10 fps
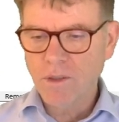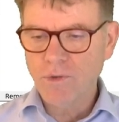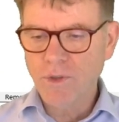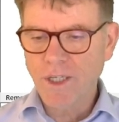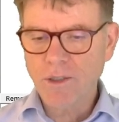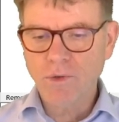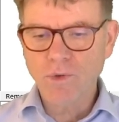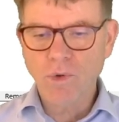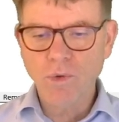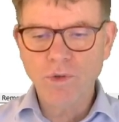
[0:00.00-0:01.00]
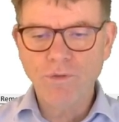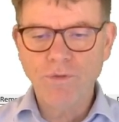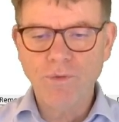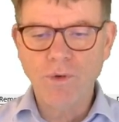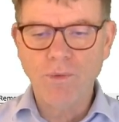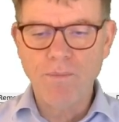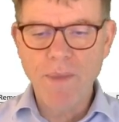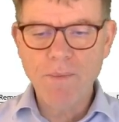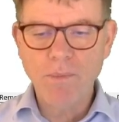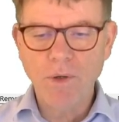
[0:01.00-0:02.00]
you can control the
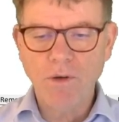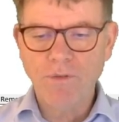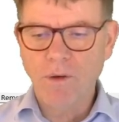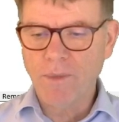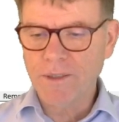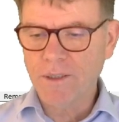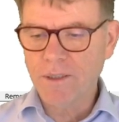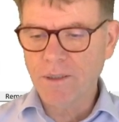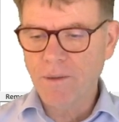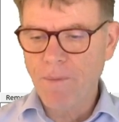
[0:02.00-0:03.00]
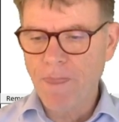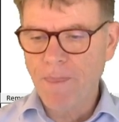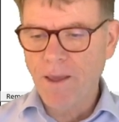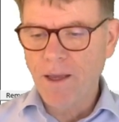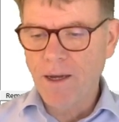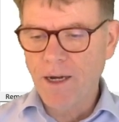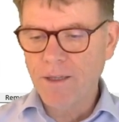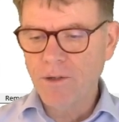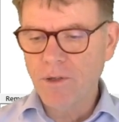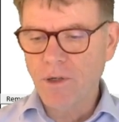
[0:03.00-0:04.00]
member formatting
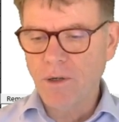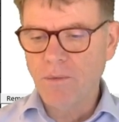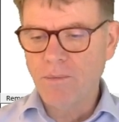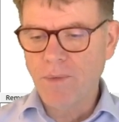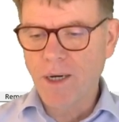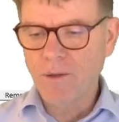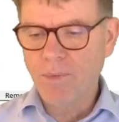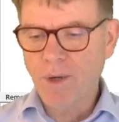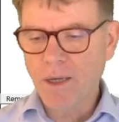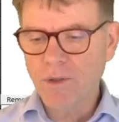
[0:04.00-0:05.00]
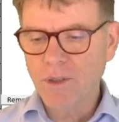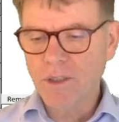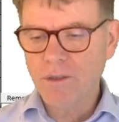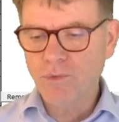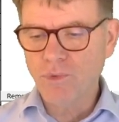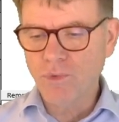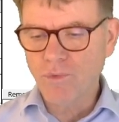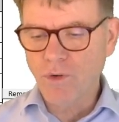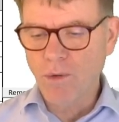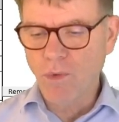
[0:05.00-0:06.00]
either by the priority
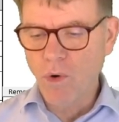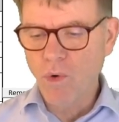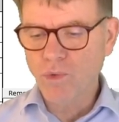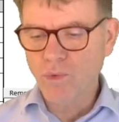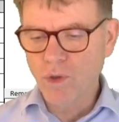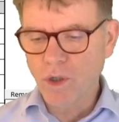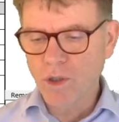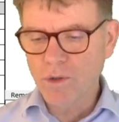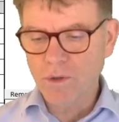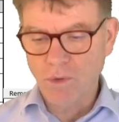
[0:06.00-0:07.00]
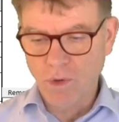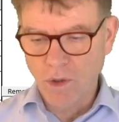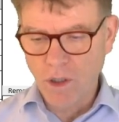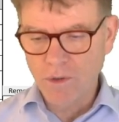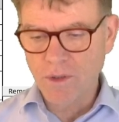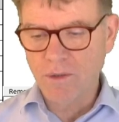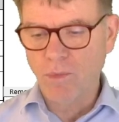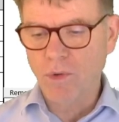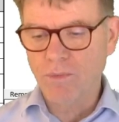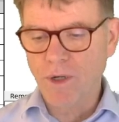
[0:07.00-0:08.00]
from row to column. So column is
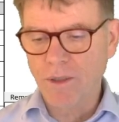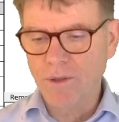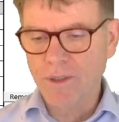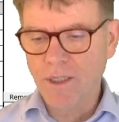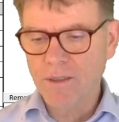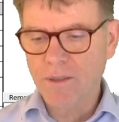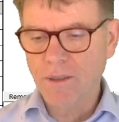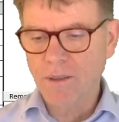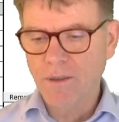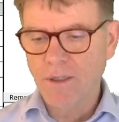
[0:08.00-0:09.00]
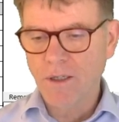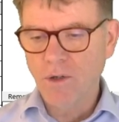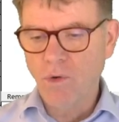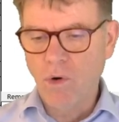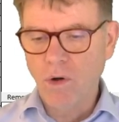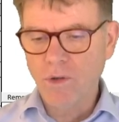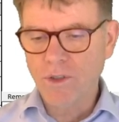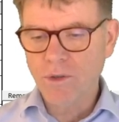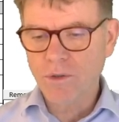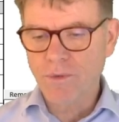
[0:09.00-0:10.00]
more prioritized here, or
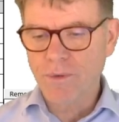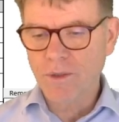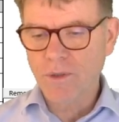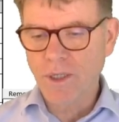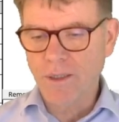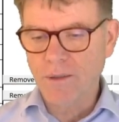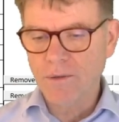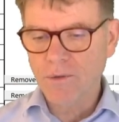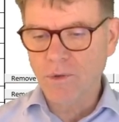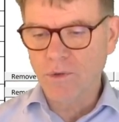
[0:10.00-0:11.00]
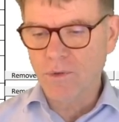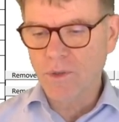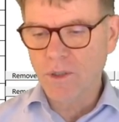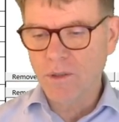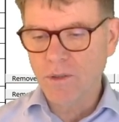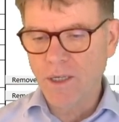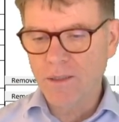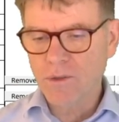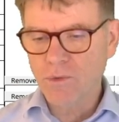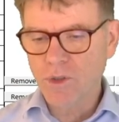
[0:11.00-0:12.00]
the other way around again. So you see
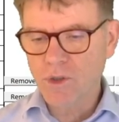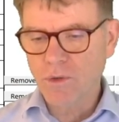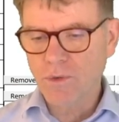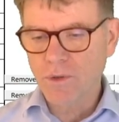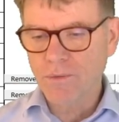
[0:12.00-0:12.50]
that switch over.